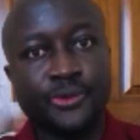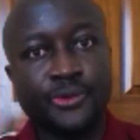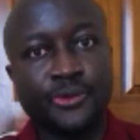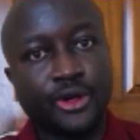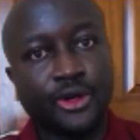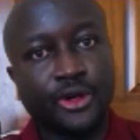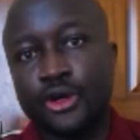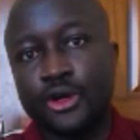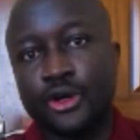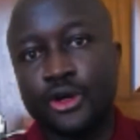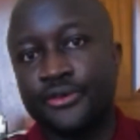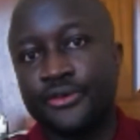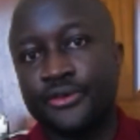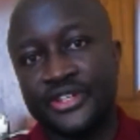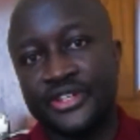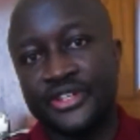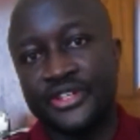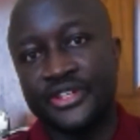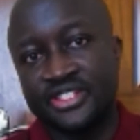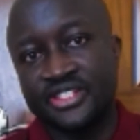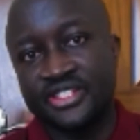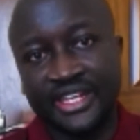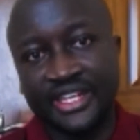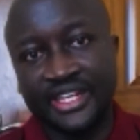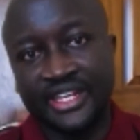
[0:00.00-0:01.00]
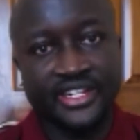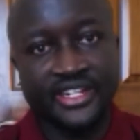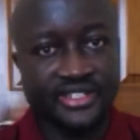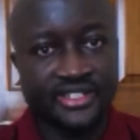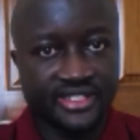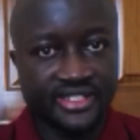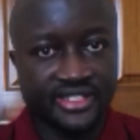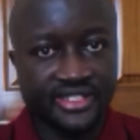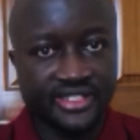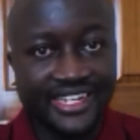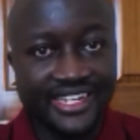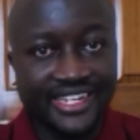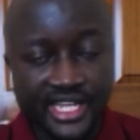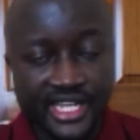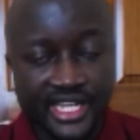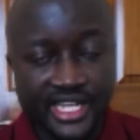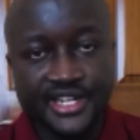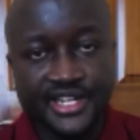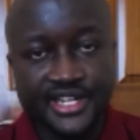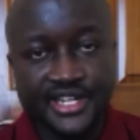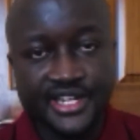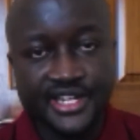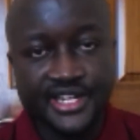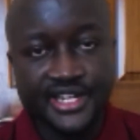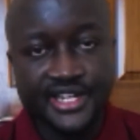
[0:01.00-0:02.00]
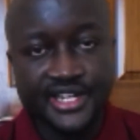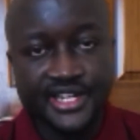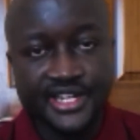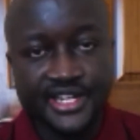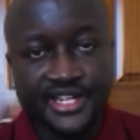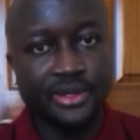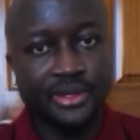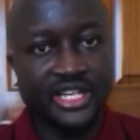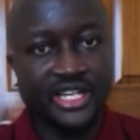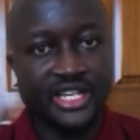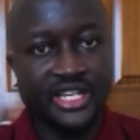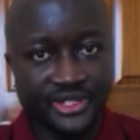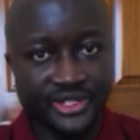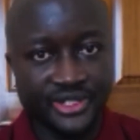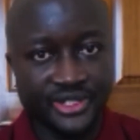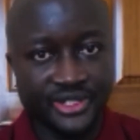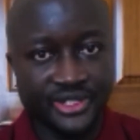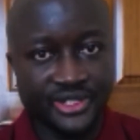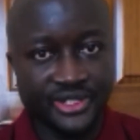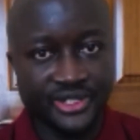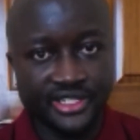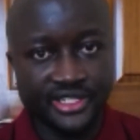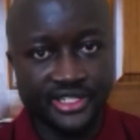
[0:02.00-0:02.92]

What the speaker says: all of it in its entirety will be exported.